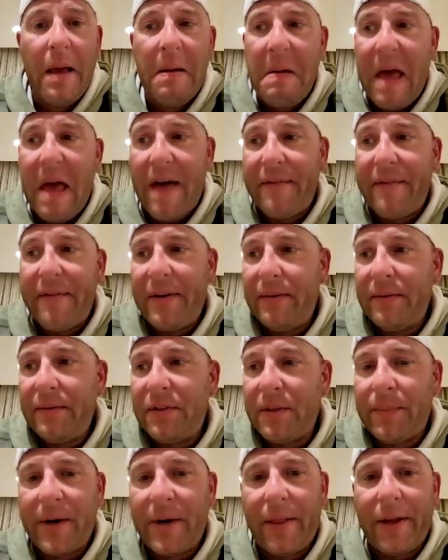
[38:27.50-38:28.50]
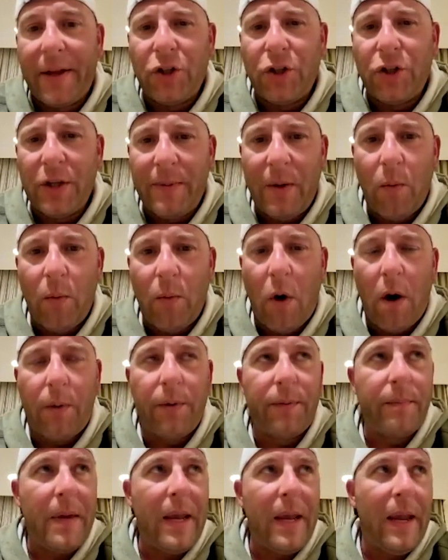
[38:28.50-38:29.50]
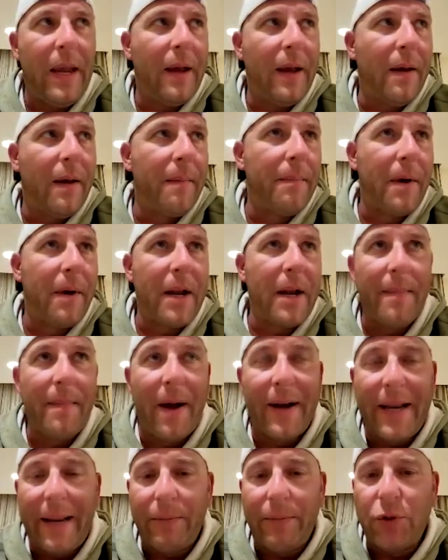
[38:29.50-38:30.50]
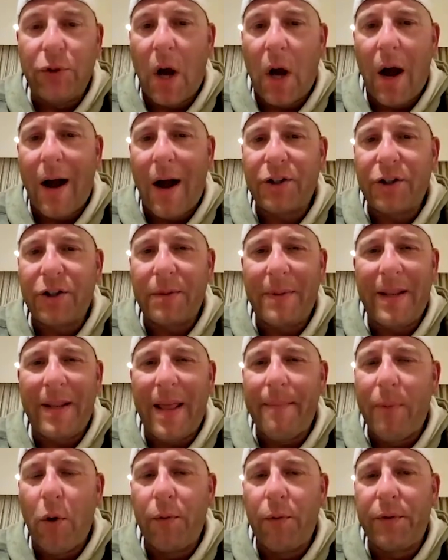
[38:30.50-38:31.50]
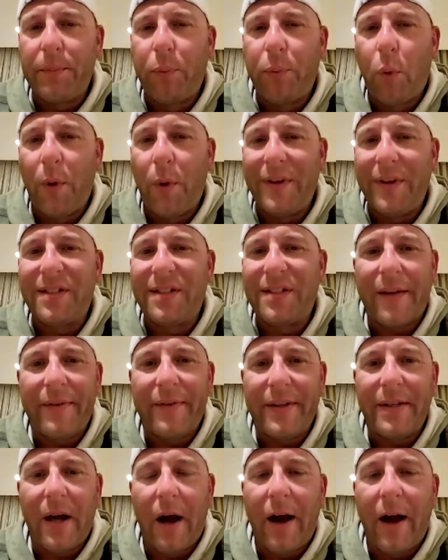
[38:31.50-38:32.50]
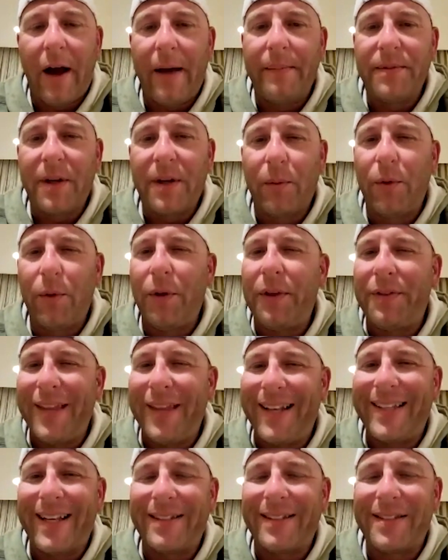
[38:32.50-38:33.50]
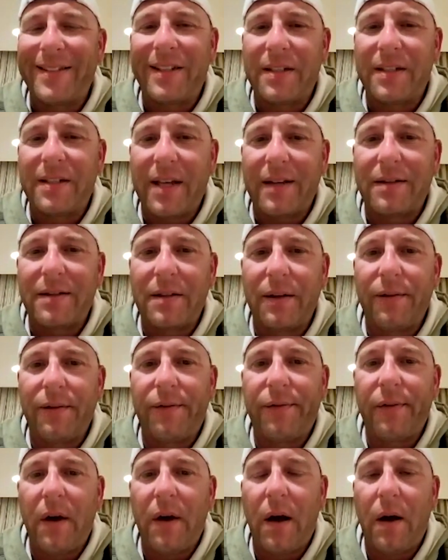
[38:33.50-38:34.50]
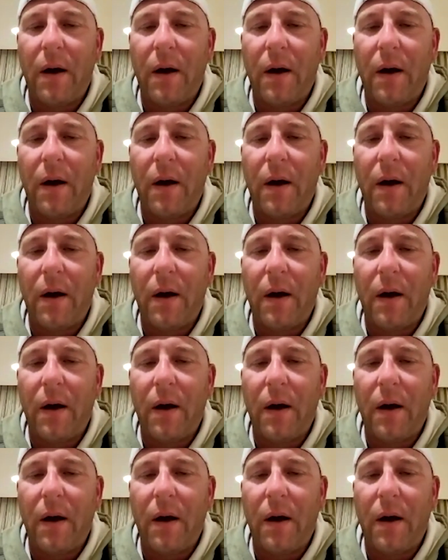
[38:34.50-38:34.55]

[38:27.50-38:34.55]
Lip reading: Having somebody like Jimmy walk with me, a buddy of mine named Josh, I mean, they both deployed 7 times. I really think that's excessive.